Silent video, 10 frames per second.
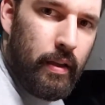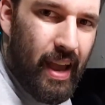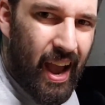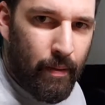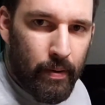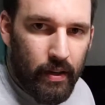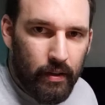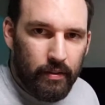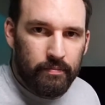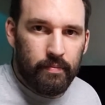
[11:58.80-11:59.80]
Yeah,
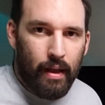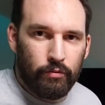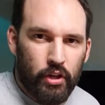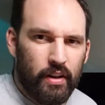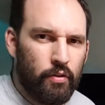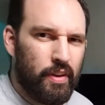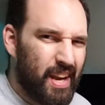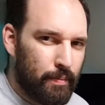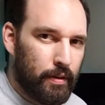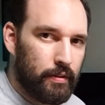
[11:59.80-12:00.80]
I'm trying a new
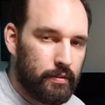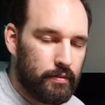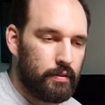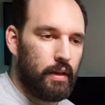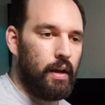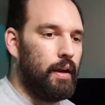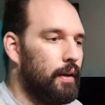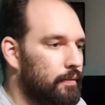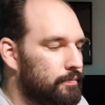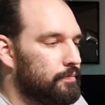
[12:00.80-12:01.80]
camera
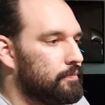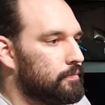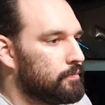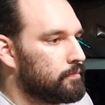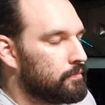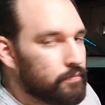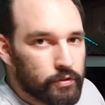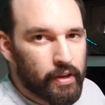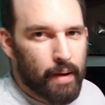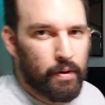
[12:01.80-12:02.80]

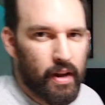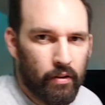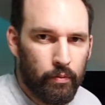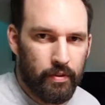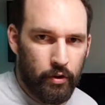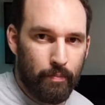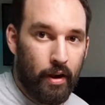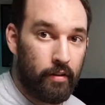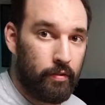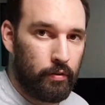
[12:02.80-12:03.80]
out with a new
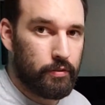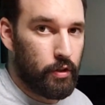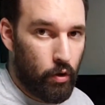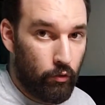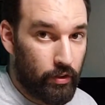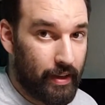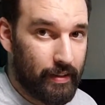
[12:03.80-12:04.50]
microphone, so hopefully I